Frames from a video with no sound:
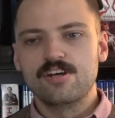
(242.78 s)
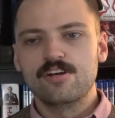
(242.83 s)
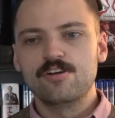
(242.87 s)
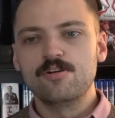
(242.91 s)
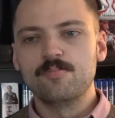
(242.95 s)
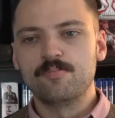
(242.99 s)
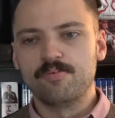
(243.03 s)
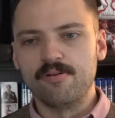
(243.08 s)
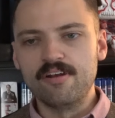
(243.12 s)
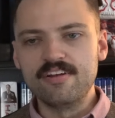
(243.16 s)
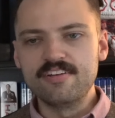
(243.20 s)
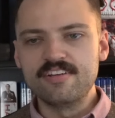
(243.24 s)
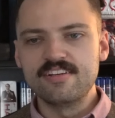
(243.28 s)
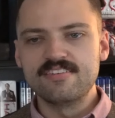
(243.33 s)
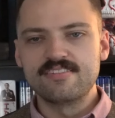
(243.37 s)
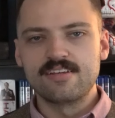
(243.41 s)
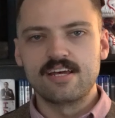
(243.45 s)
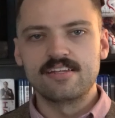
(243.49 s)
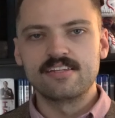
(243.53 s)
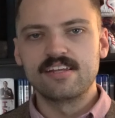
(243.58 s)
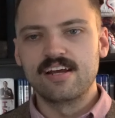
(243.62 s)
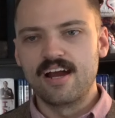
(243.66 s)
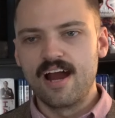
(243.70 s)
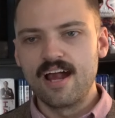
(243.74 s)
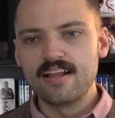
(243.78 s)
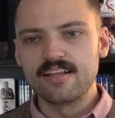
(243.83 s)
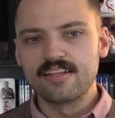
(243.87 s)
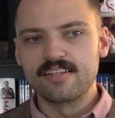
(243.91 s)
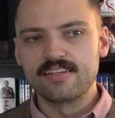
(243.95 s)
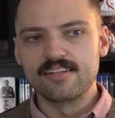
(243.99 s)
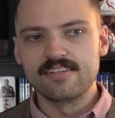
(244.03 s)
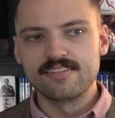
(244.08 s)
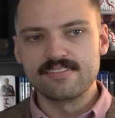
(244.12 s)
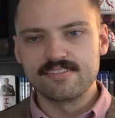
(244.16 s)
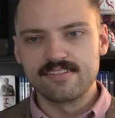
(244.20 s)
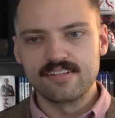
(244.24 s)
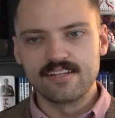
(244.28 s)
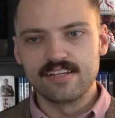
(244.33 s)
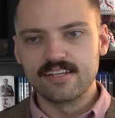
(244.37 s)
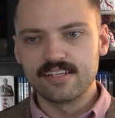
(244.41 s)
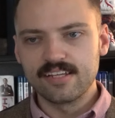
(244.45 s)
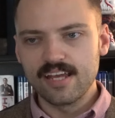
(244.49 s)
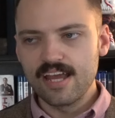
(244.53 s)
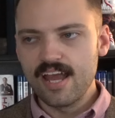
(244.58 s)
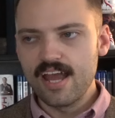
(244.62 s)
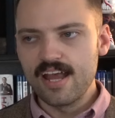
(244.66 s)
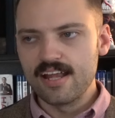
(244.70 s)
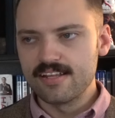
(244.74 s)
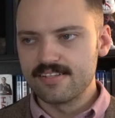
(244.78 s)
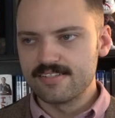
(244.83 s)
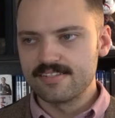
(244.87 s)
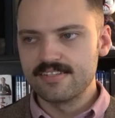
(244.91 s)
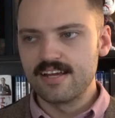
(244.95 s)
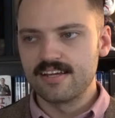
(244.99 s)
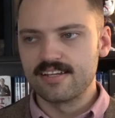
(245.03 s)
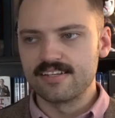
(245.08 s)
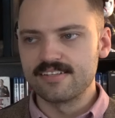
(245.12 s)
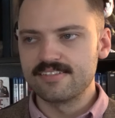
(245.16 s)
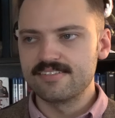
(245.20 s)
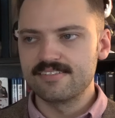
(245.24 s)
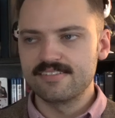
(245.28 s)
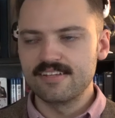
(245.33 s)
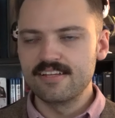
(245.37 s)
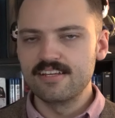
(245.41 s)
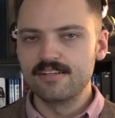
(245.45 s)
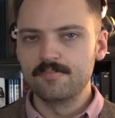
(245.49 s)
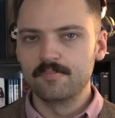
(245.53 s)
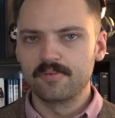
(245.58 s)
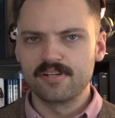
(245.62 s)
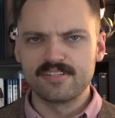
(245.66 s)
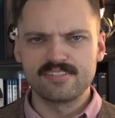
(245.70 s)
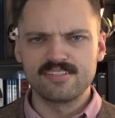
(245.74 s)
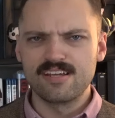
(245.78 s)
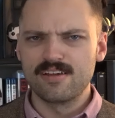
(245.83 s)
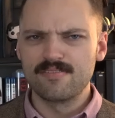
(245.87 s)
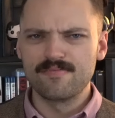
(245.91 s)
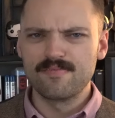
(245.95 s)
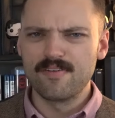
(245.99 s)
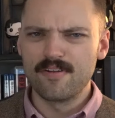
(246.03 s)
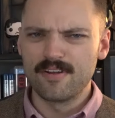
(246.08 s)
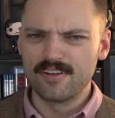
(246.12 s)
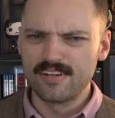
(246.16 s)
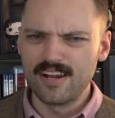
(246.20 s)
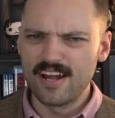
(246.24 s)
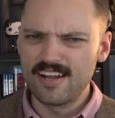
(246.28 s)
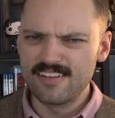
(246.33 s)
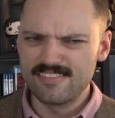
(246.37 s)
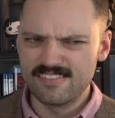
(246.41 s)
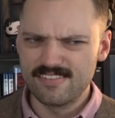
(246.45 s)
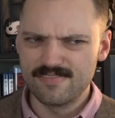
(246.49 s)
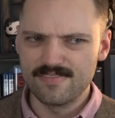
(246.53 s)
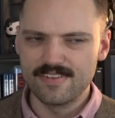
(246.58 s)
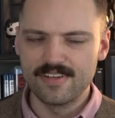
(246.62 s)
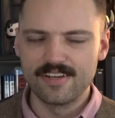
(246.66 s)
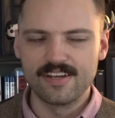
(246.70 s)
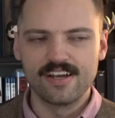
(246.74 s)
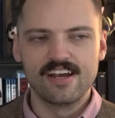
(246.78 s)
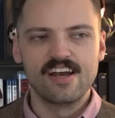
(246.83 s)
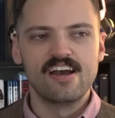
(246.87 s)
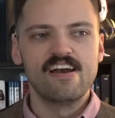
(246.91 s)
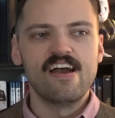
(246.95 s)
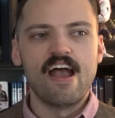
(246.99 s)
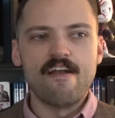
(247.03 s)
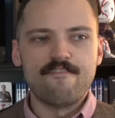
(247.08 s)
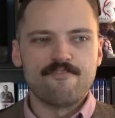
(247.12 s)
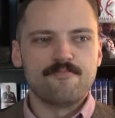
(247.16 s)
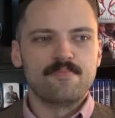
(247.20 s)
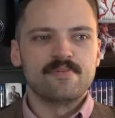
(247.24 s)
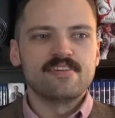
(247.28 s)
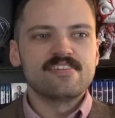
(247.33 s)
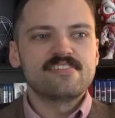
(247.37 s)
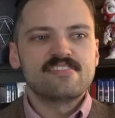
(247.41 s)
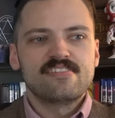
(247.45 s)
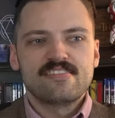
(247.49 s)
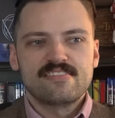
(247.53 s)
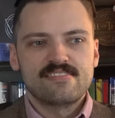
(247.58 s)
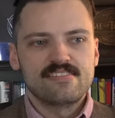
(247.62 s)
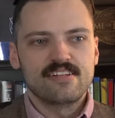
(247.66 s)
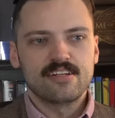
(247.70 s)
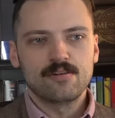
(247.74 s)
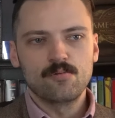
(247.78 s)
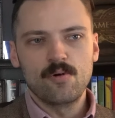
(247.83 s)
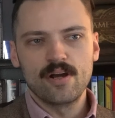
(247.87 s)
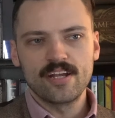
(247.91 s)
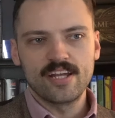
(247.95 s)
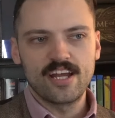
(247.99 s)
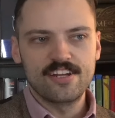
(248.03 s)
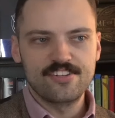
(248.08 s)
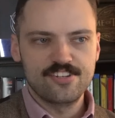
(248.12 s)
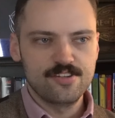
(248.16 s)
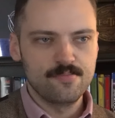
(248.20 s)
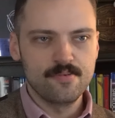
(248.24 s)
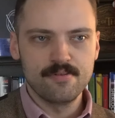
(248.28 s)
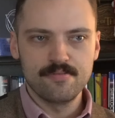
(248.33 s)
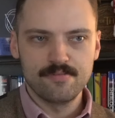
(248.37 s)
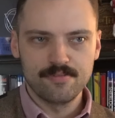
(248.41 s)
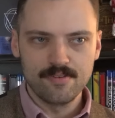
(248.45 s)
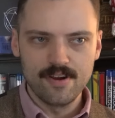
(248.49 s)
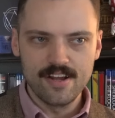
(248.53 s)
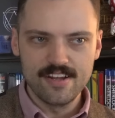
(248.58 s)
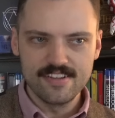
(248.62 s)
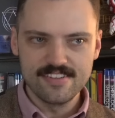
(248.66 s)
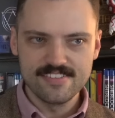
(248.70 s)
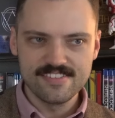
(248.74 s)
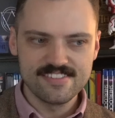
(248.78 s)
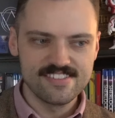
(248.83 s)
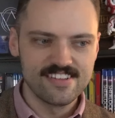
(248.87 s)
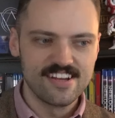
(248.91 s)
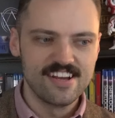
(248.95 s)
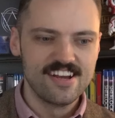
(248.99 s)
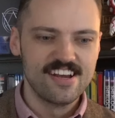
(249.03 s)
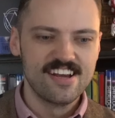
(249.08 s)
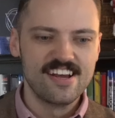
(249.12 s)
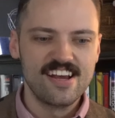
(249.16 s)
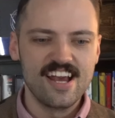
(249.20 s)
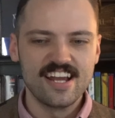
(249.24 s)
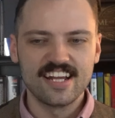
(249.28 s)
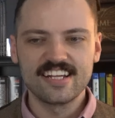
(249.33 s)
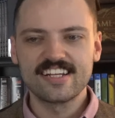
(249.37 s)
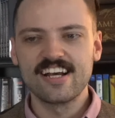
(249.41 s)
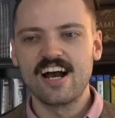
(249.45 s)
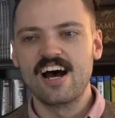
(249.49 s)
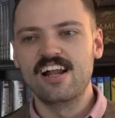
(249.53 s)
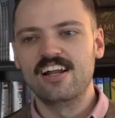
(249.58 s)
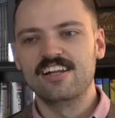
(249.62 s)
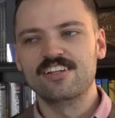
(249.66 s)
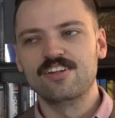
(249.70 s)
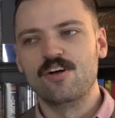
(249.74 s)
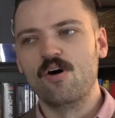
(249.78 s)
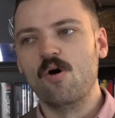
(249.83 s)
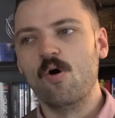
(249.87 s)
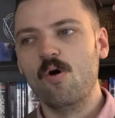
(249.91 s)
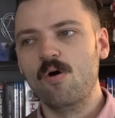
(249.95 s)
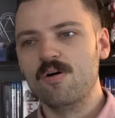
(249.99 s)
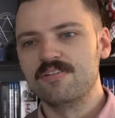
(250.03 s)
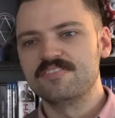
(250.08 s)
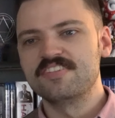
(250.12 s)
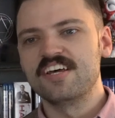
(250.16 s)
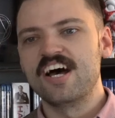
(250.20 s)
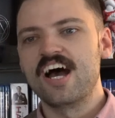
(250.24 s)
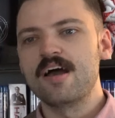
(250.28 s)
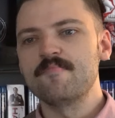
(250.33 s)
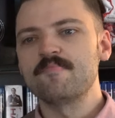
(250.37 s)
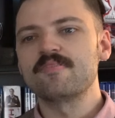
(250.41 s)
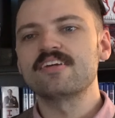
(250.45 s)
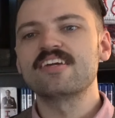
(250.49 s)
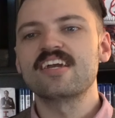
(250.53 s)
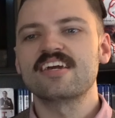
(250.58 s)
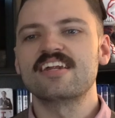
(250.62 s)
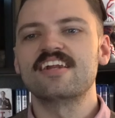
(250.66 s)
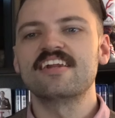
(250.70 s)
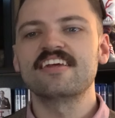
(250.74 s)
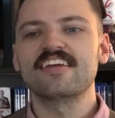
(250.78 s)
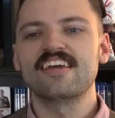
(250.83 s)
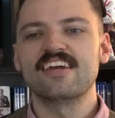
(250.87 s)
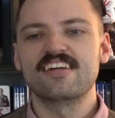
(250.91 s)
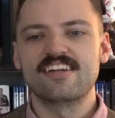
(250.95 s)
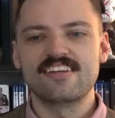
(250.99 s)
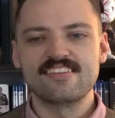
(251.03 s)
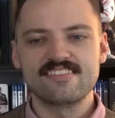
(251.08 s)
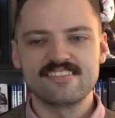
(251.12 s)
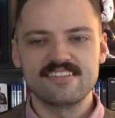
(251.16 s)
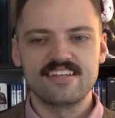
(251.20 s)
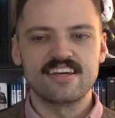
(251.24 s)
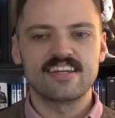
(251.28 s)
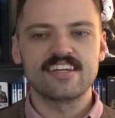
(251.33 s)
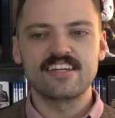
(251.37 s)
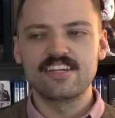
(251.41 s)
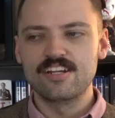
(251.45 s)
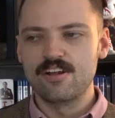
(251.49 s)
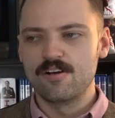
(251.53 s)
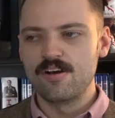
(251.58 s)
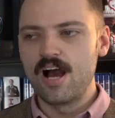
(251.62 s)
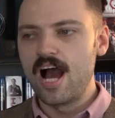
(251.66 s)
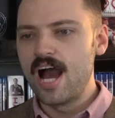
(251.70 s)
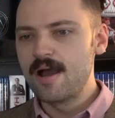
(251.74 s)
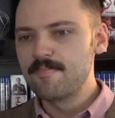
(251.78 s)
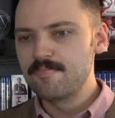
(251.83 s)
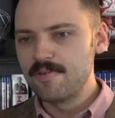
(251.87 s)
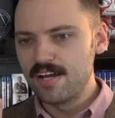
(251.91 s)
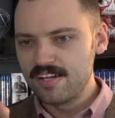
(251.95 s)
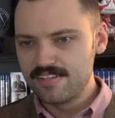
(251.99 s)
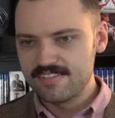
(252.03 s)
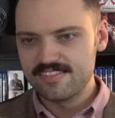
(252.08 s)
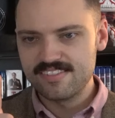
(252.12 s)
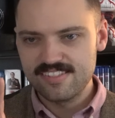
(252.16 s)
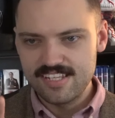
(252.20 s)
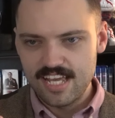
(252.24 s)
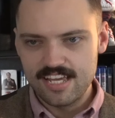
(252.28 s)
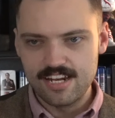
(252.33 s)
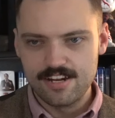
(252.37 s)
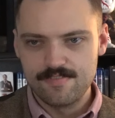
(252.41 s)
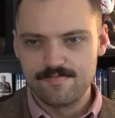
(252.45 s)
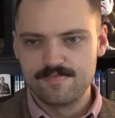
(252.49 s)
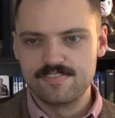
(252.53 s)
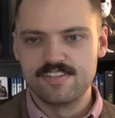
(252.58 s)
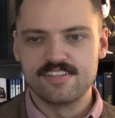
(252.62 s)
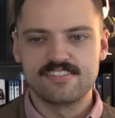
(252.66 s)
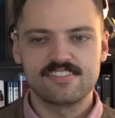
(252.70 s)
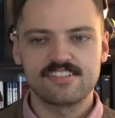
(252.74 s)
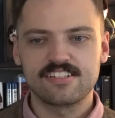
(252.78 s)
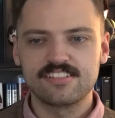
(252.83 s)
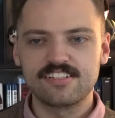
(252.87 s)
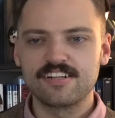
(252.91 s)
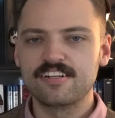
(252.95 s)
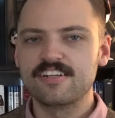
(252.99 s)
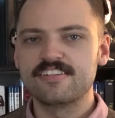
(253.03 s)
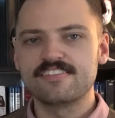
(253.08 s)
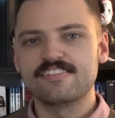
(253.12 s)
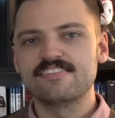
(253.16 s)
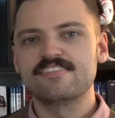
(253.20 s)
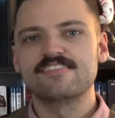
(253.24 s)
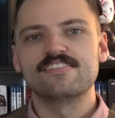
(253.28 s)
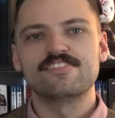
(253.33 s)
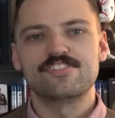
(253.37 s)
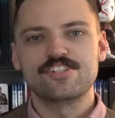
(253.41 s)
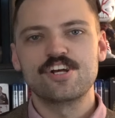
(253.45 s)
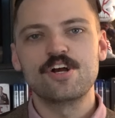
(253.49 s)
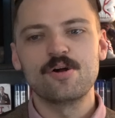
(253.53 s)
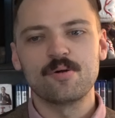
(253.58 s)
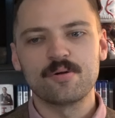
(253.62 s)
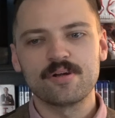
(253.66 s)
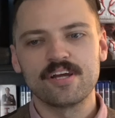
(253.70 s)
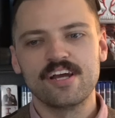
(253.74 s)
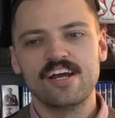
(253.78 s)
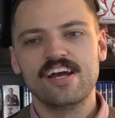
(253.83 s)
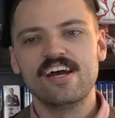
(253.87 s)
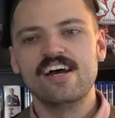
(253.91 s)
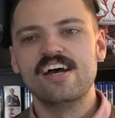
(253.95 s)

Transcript: who preaches on the island is like, eh, it's not a sin, but it's not very nice of you. Everybody's just like, why can't you be friends? And Colin, the whole time, again and again, is like, you know, I'm not standing for this. Clearly, this is a joke.